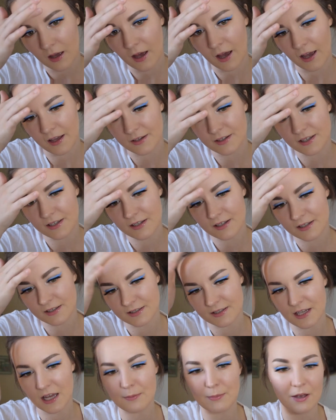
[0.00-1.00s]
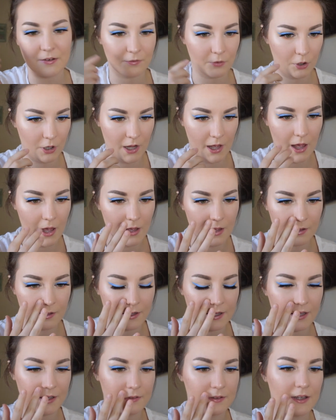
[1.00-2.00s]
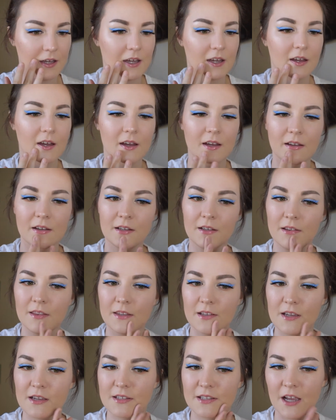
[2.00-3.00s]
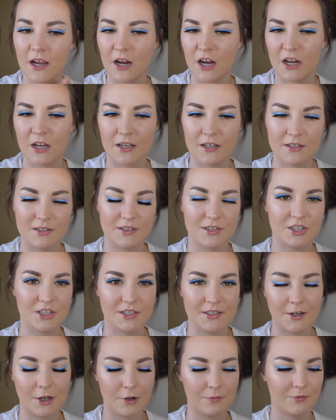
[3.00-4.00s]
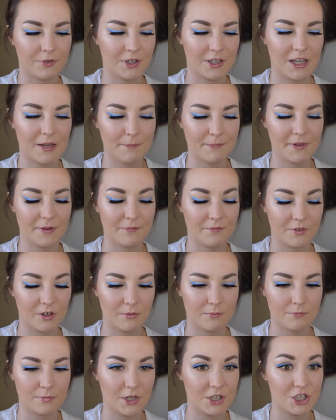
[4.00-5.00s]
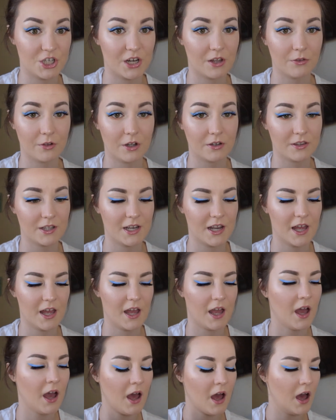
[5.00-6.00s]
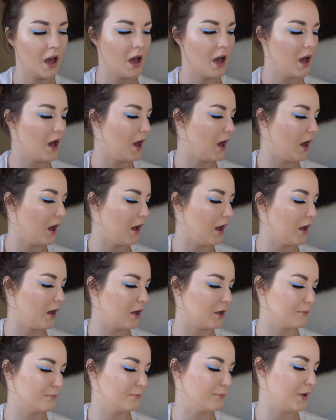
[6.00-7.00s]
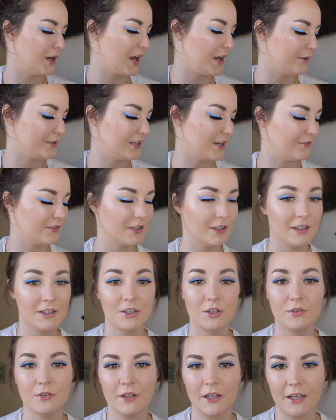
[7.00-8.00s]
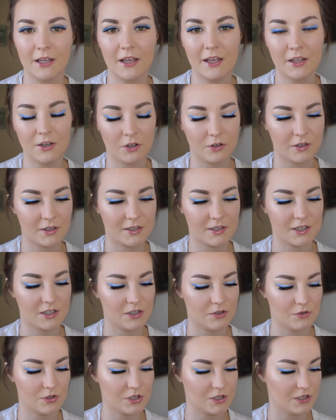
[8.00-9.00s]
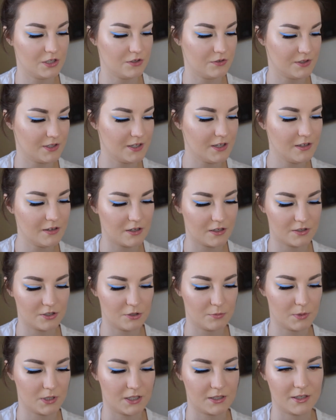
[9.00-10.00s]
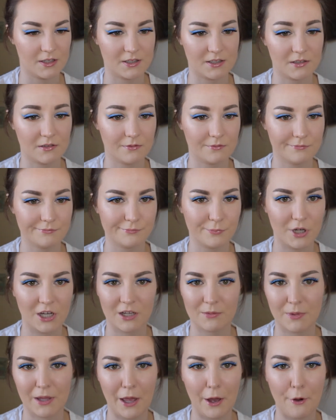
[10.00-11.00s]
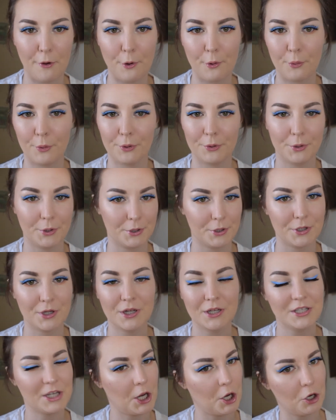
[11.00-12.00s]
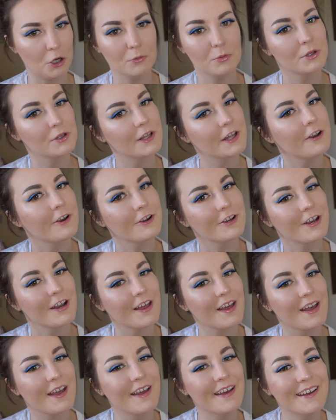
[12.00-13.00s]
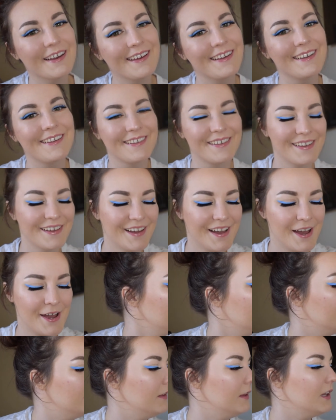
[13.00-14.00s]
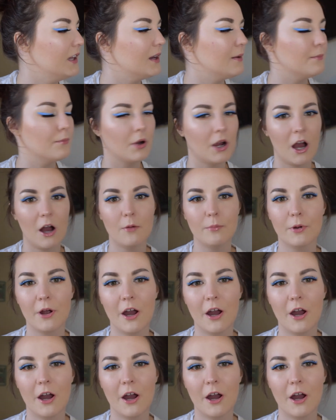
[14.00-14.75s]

I did set my forehead and like these areas just to hopefully keep them from budging throughout the day. But I definitely do like it, and I'll continue to use it, assuming it doesn't break me out or look terrible later today. The brow